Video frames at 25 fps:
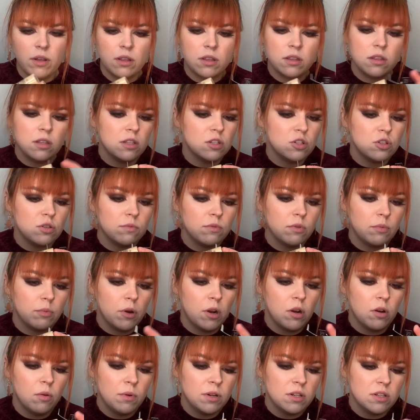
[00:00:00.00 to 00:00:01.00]
The Pro
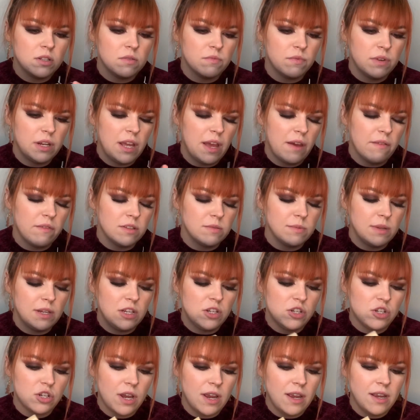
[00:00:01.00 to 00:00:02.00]
Longwear doesn't really have as many
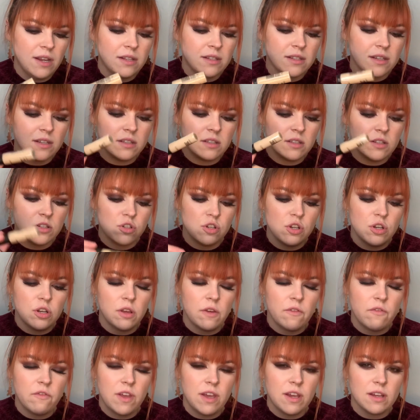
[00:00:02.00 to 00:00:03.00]
shades as the Studio
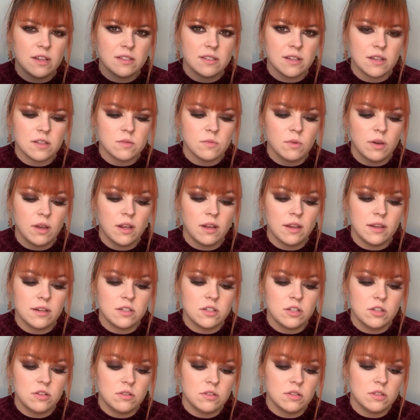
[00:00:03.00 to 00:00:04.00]
Fix. That's why I like to
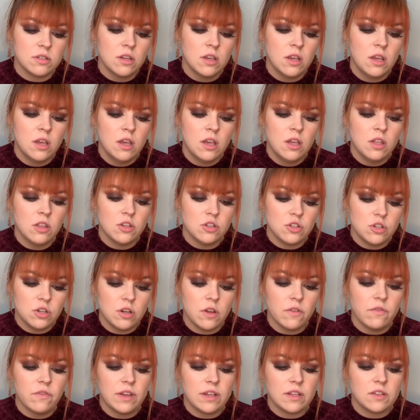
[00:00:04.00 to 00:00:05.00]
use the Studio
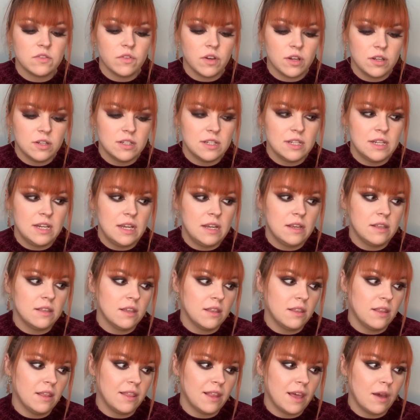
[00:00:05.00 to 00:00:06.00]
Fix for underneath and
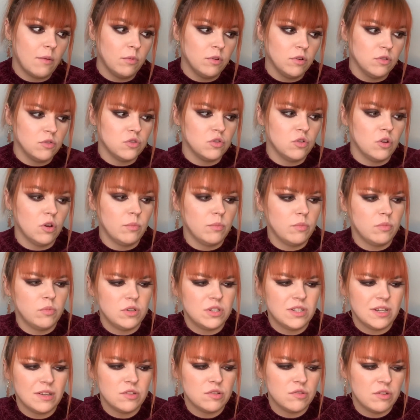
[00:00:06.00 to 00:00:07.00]
then that one on top, which
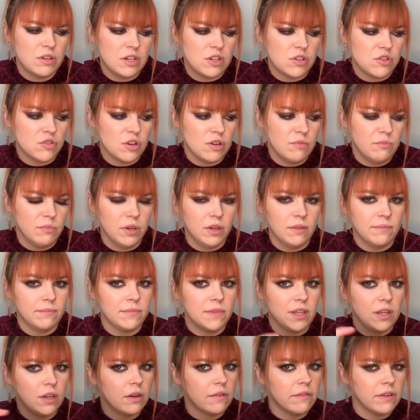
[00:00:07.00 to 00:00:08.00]
sounds really extreme, but they
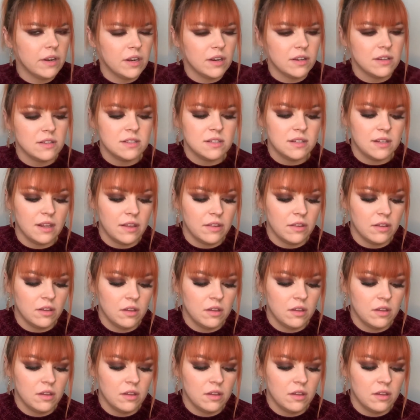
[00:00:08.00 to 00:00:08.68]
go really nice together.